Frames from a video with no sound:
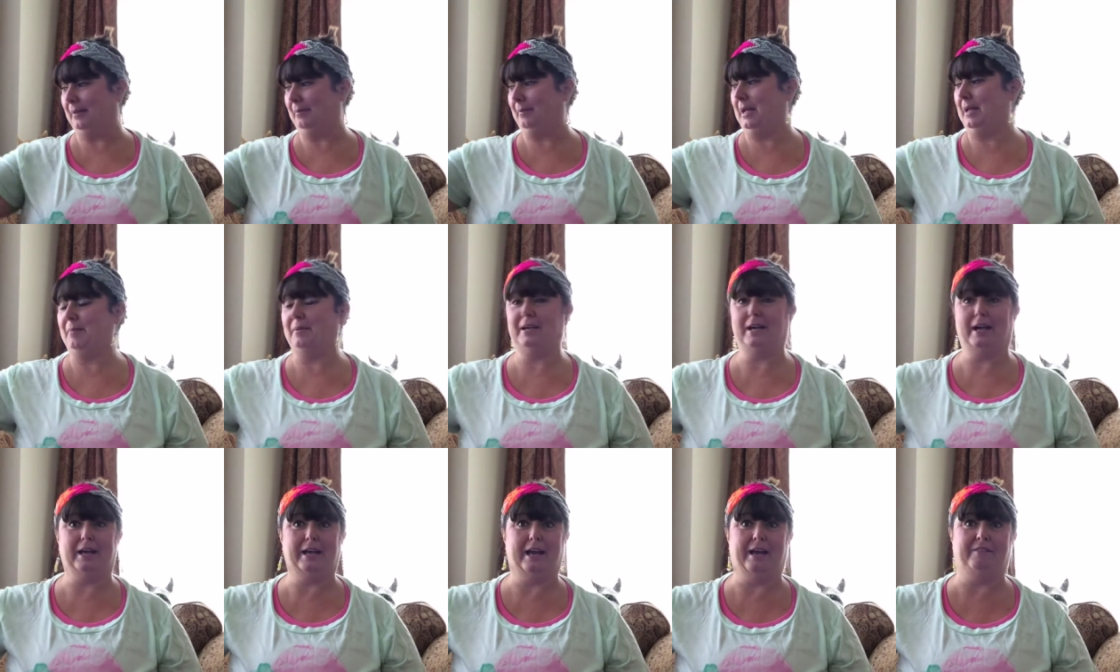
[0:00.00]
Maybe
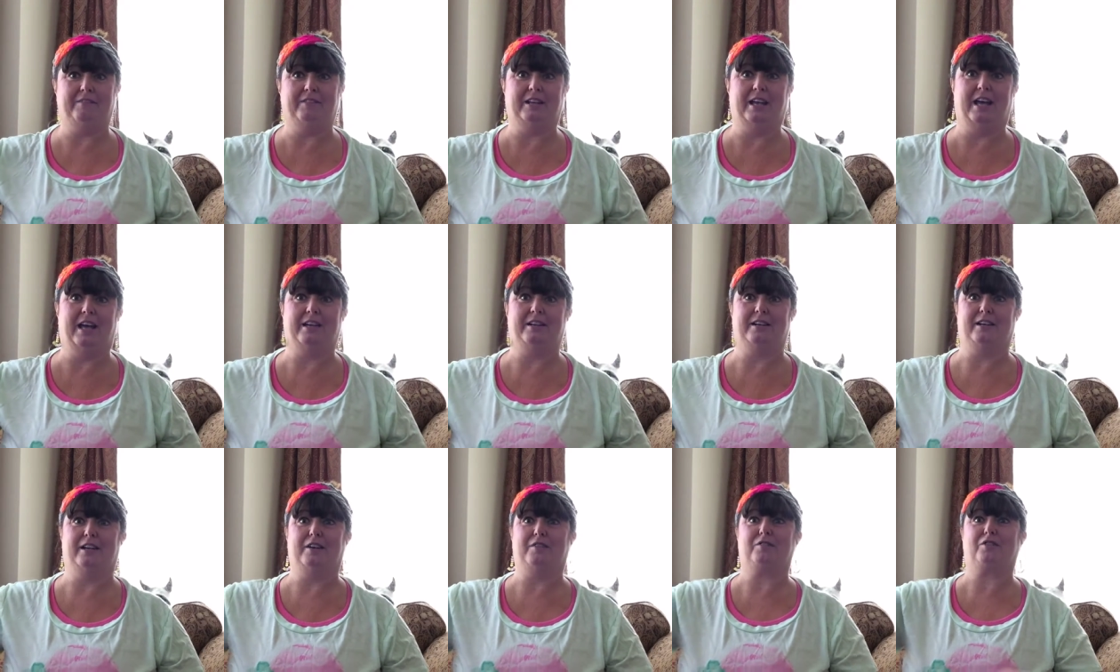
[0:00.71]
I haven't had
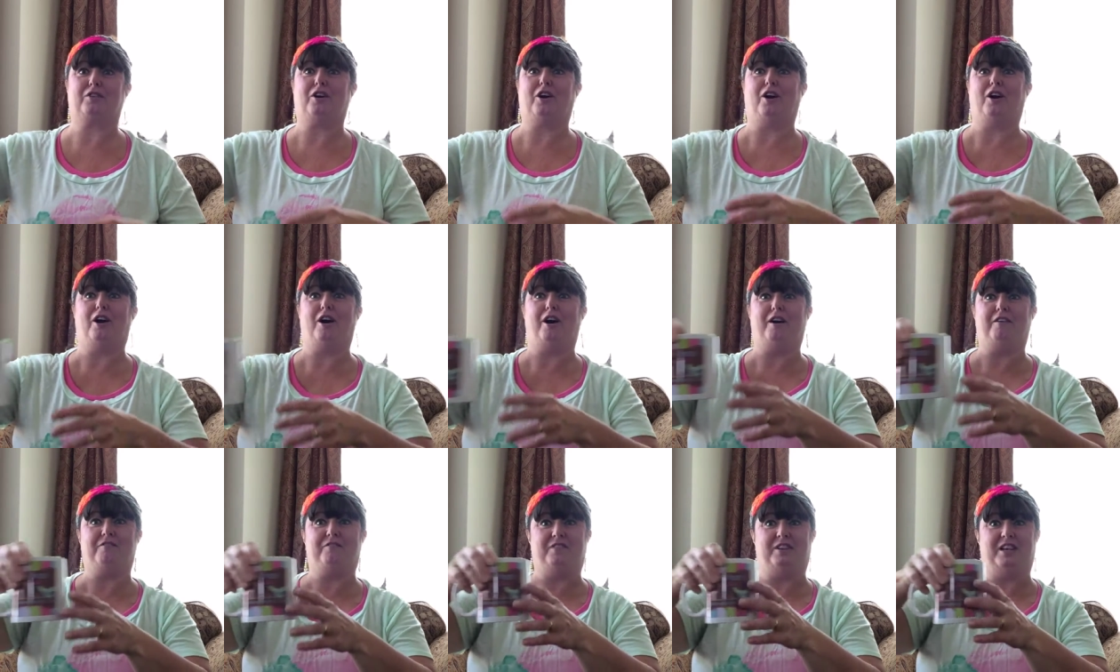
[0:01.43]
enough
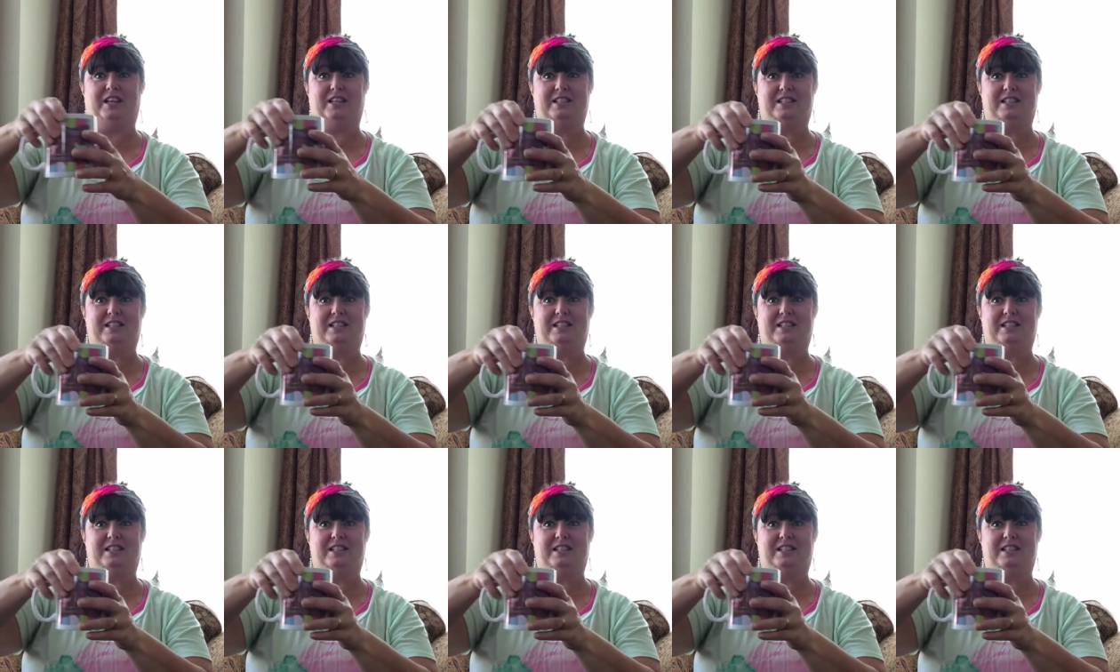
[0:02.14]
coffee.